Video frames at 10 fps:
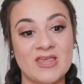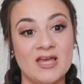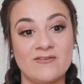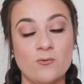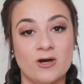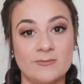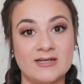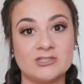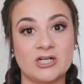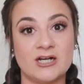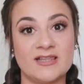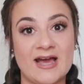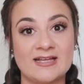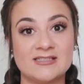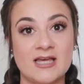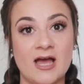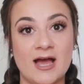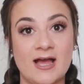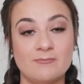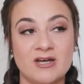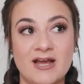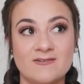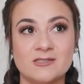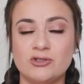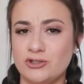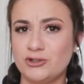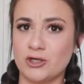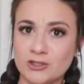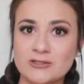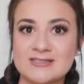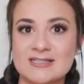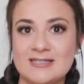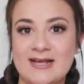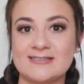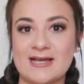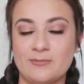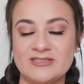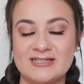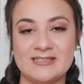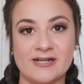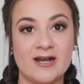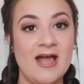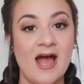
if I want to make sure that I'm gonna have some good curls in the next couple days here.